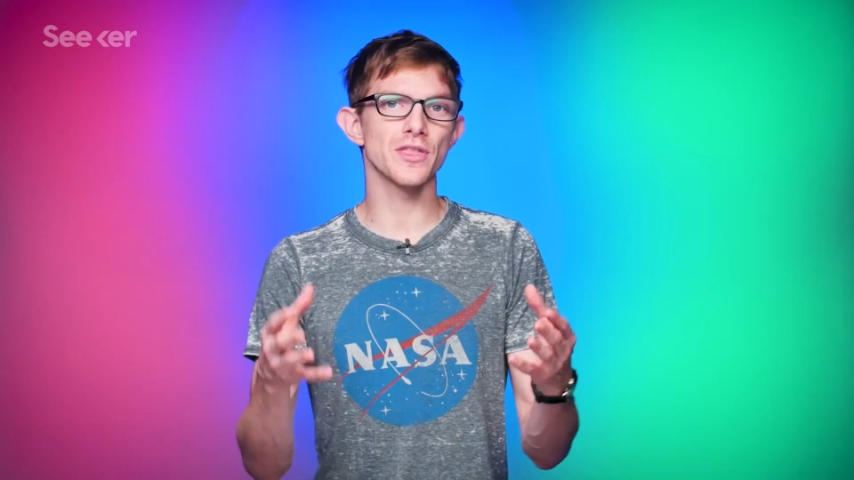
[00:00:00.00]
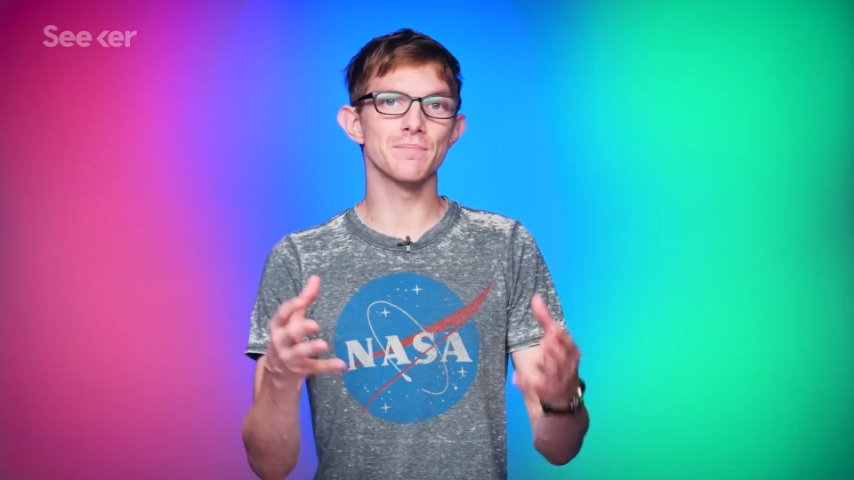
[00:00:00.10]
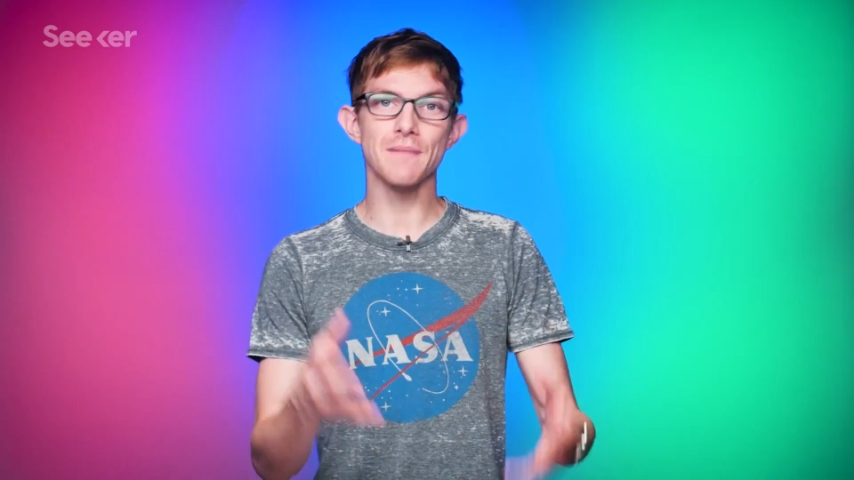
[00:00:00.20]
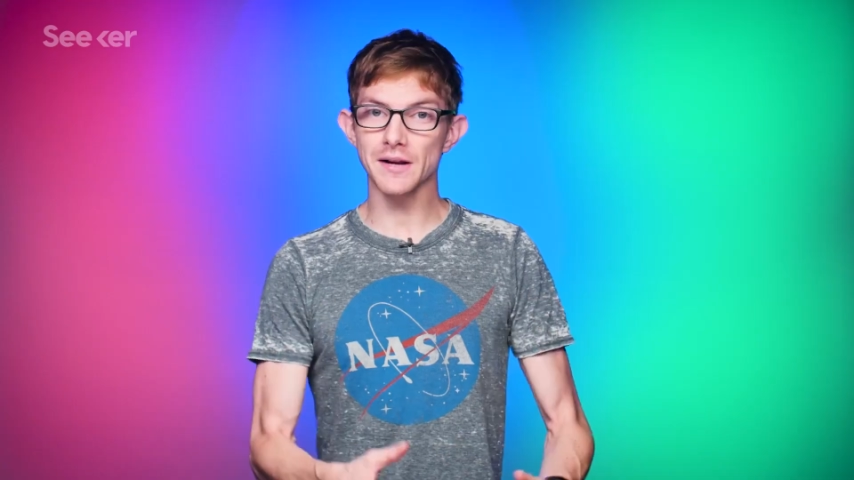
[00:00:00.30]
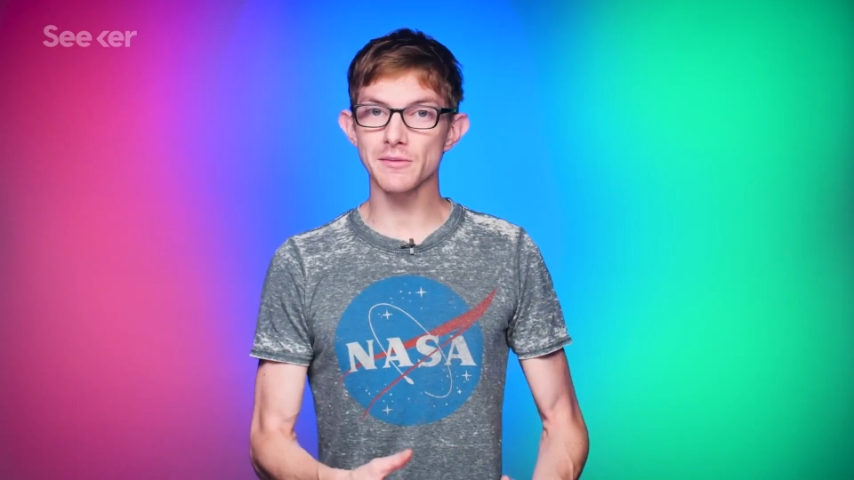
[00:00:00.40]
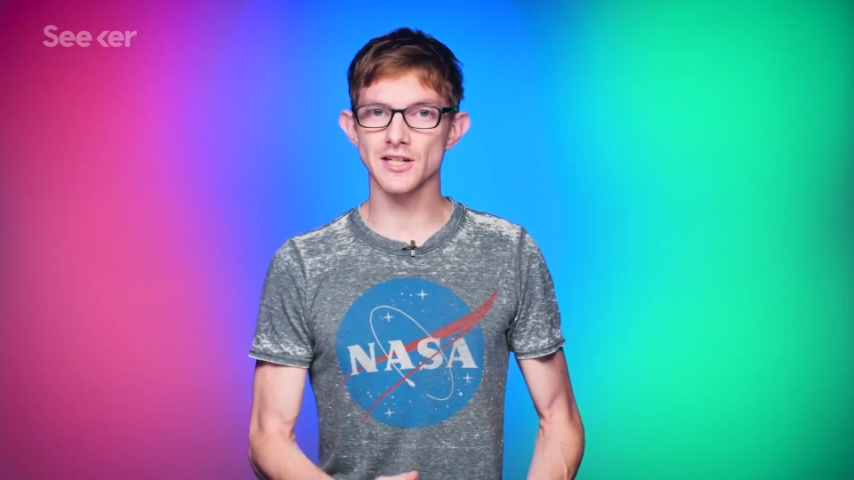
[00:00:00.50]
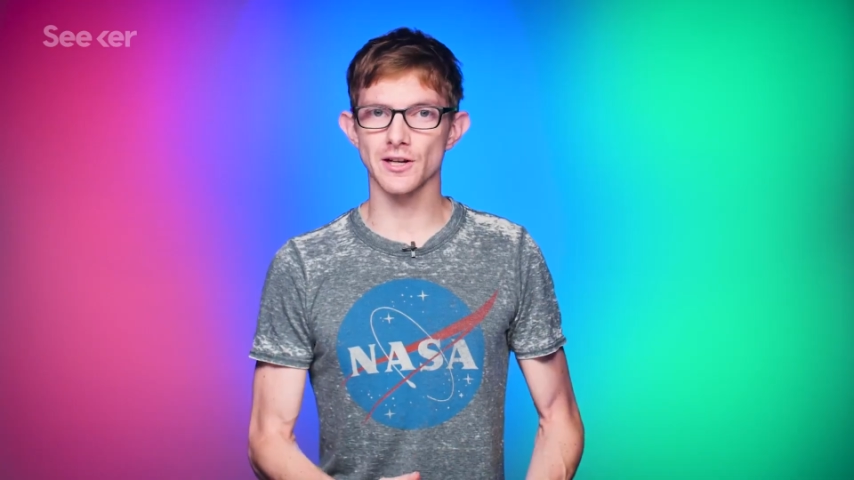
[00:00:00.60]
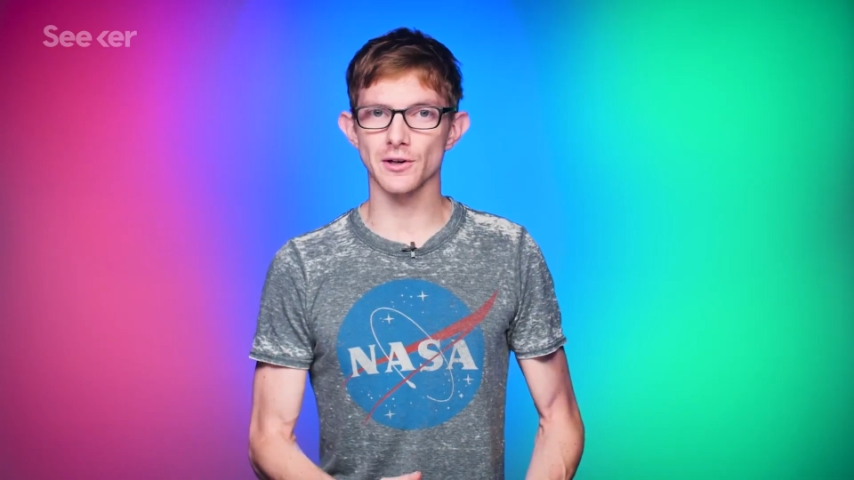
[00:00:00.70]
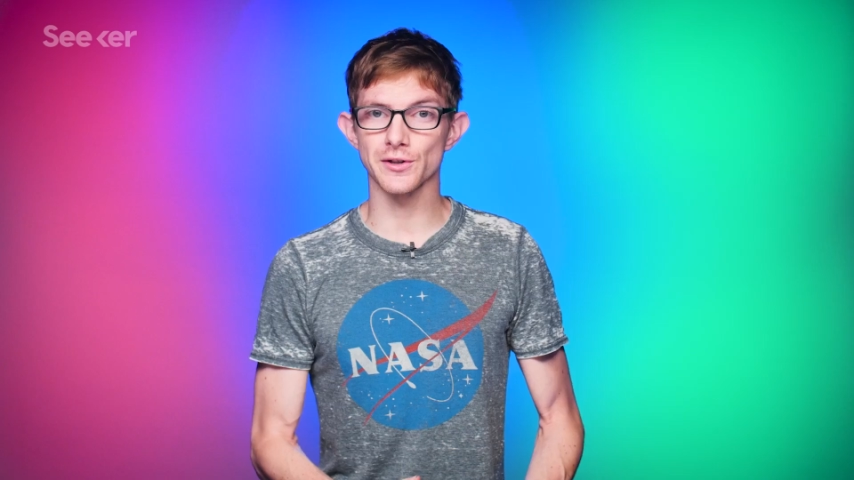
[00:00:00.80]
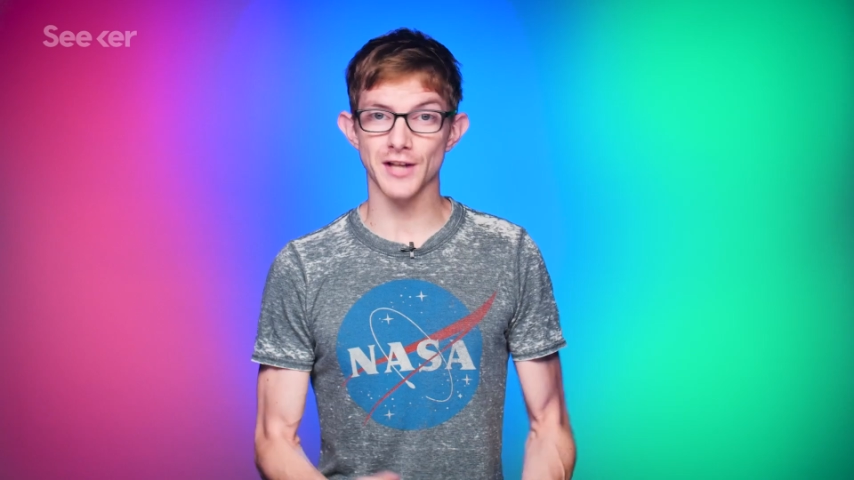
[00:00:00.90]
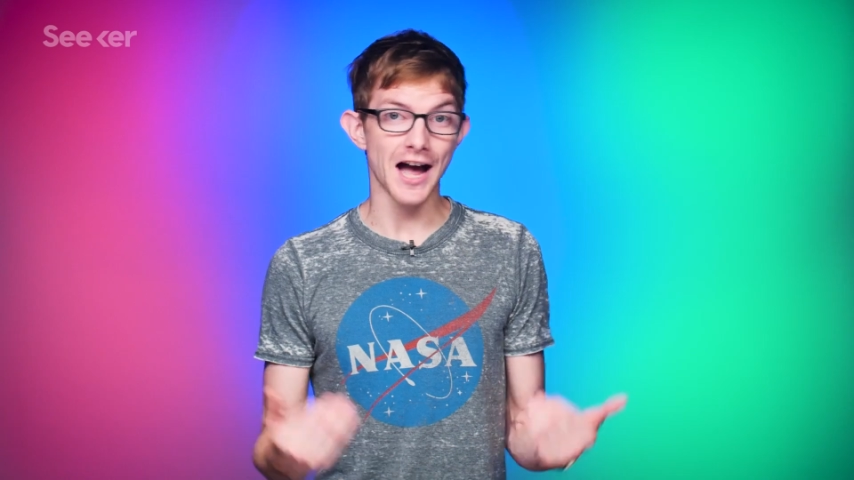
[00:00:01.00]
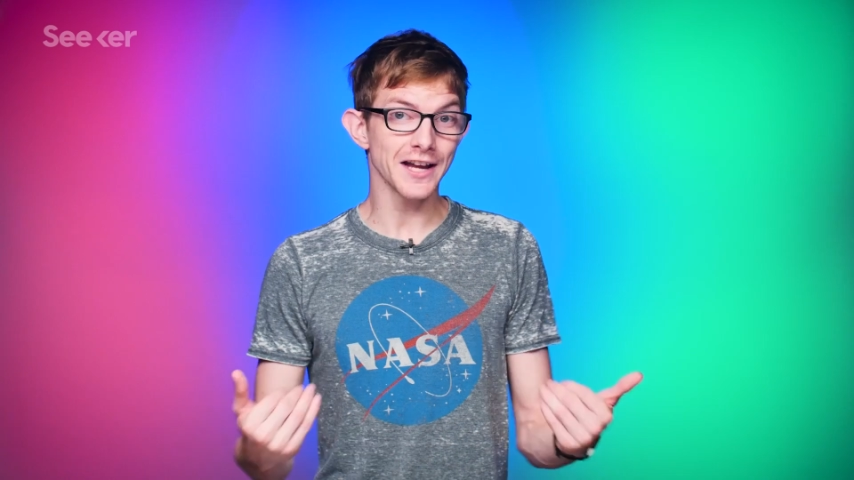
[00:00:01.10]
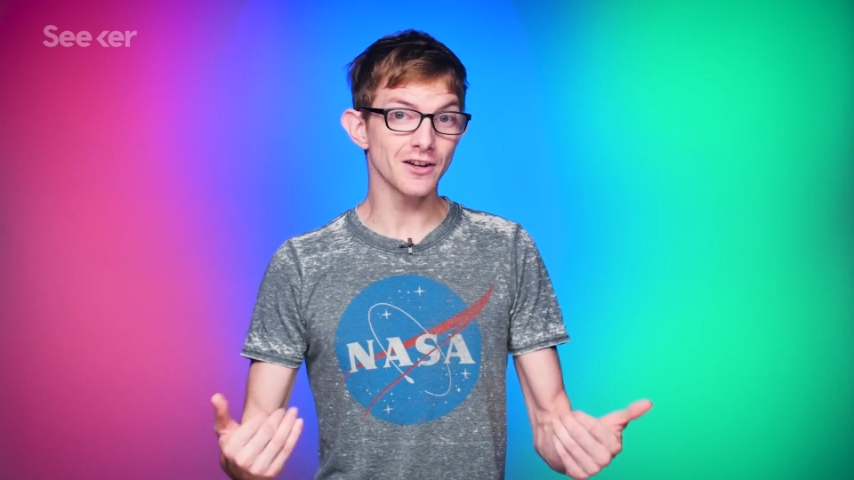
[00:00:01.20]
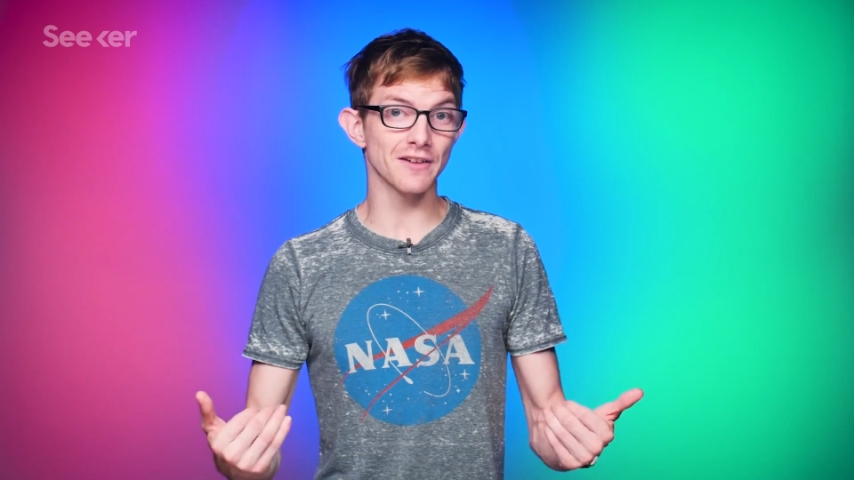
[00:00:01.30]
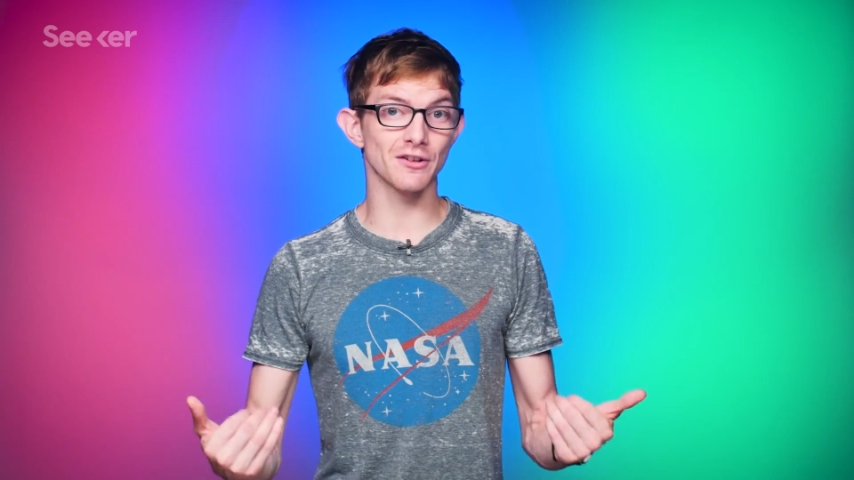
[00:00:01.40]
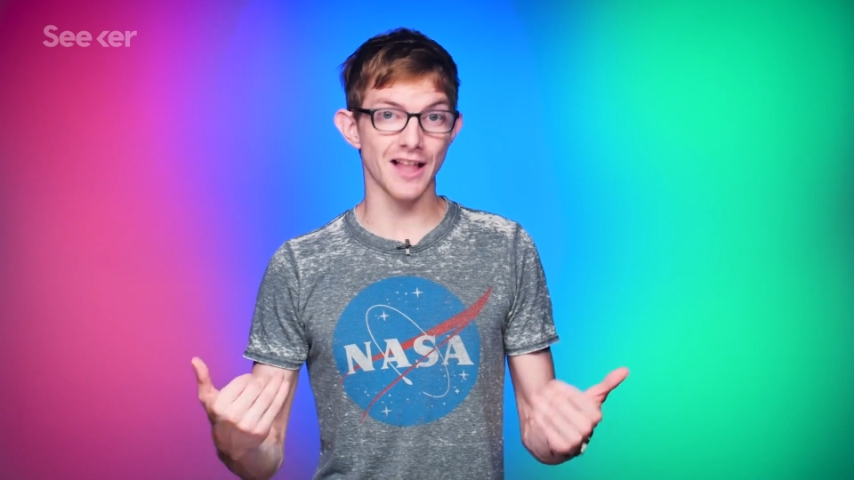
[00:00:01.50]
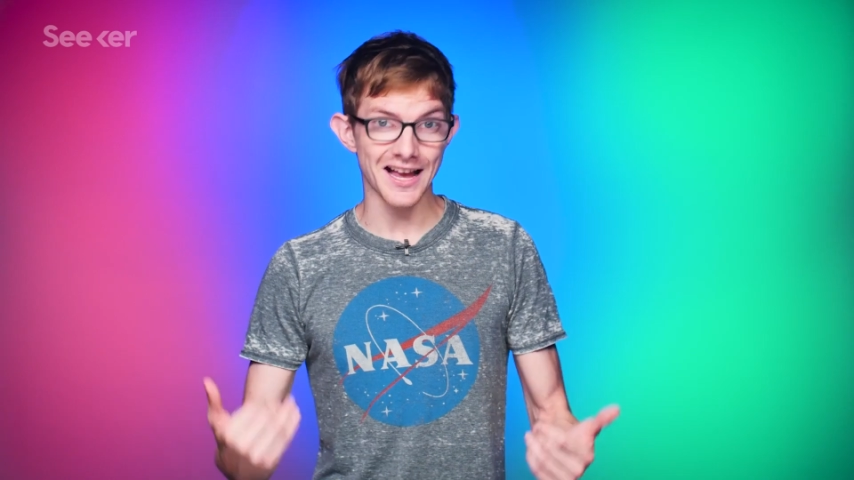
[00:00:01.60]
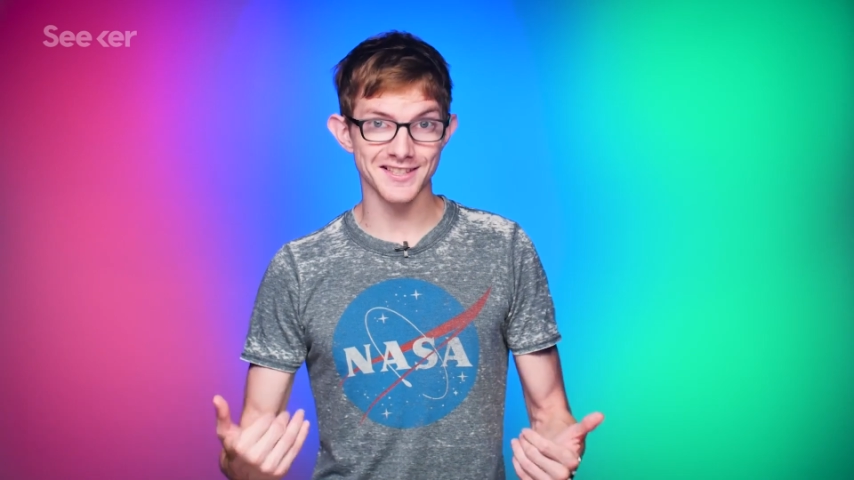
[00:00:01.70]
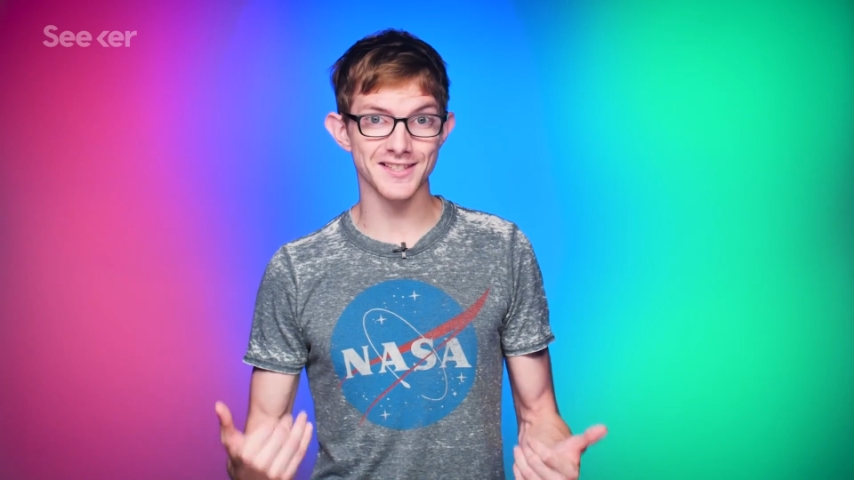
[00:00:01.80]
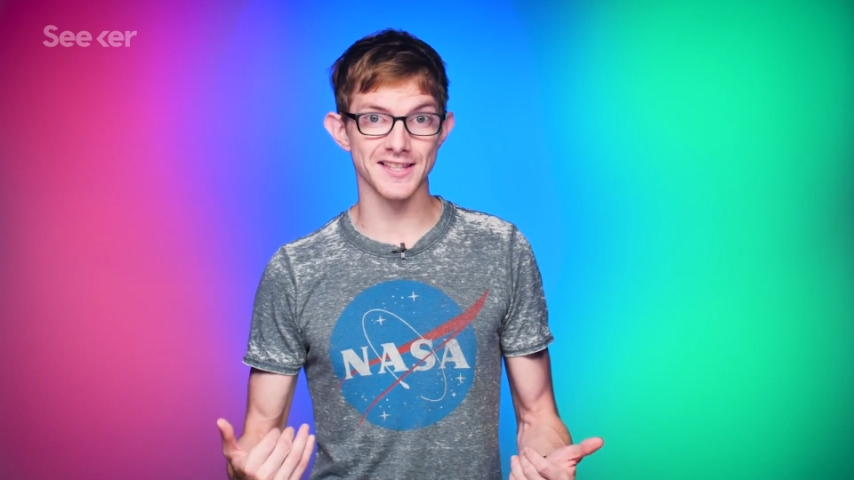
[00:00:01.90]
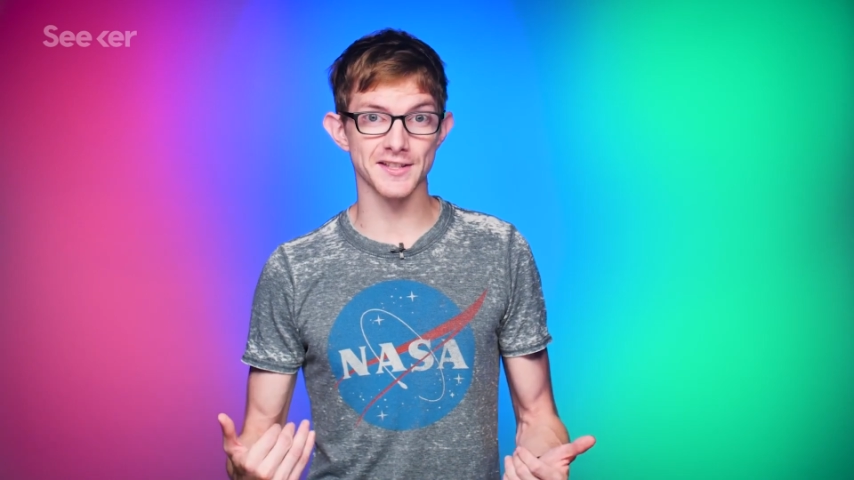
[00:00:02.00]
With metamaterials, I could have glasses